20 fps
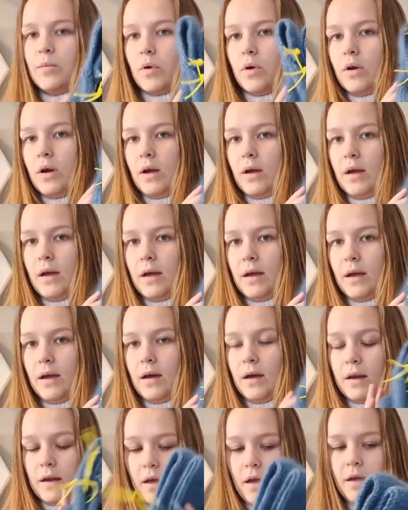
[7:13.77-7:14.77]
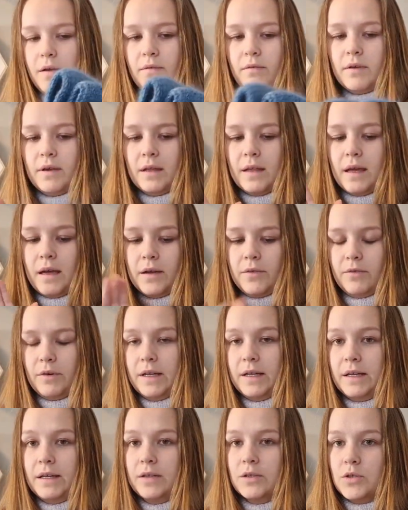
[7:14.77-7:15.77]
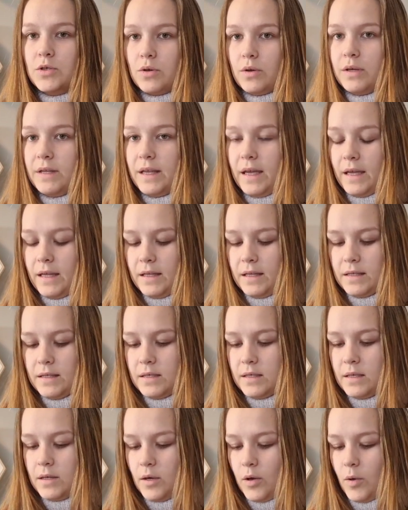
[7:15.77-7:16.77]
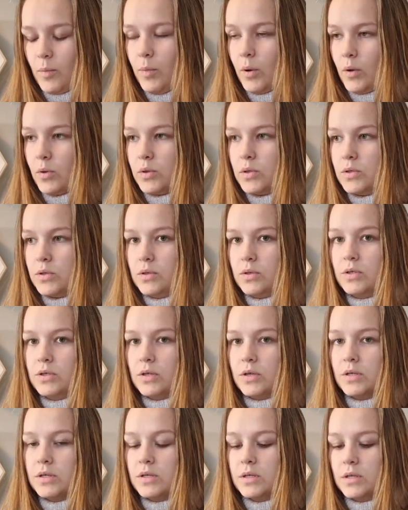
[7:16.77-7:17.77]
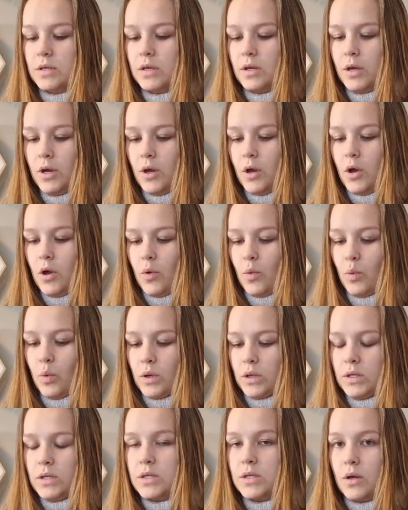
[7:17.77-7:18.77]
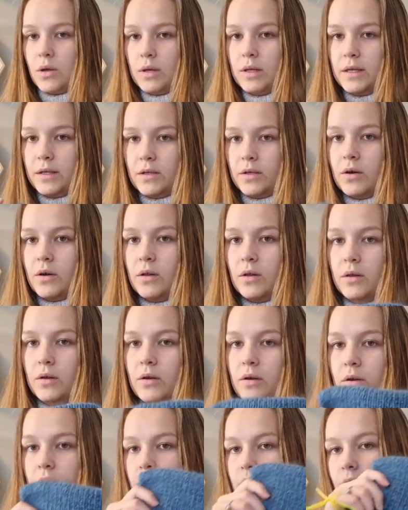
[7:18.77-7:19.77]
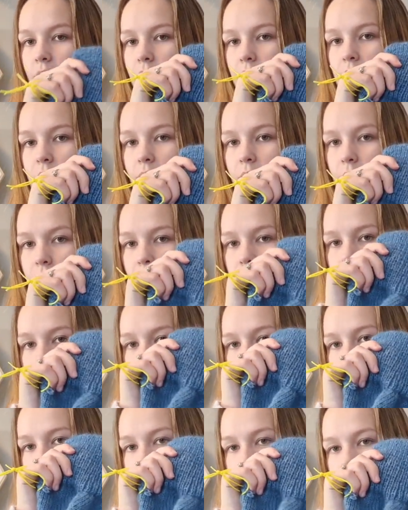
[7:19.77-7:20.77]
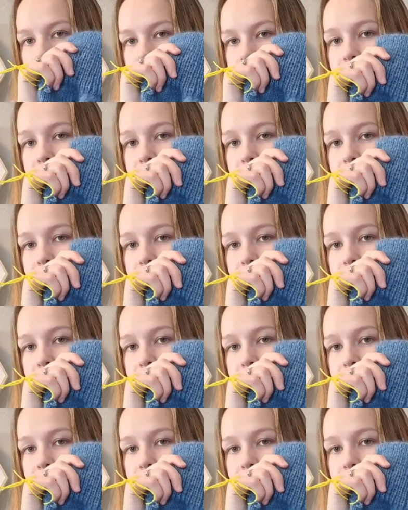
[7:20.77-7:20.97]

more alive, and I really enjoy that, opposed to just one solid color all around.